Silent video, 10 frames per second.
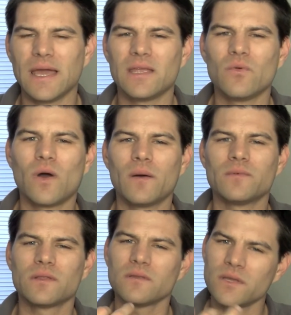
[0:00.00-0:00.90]
and you want
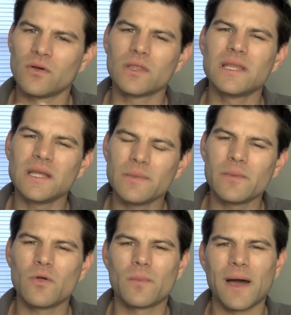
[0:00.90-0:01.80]
a little
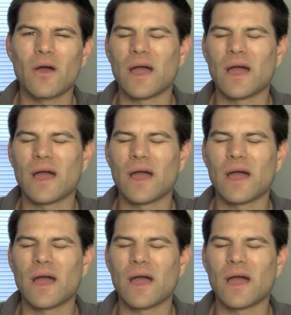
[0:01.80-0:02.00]
bit more power,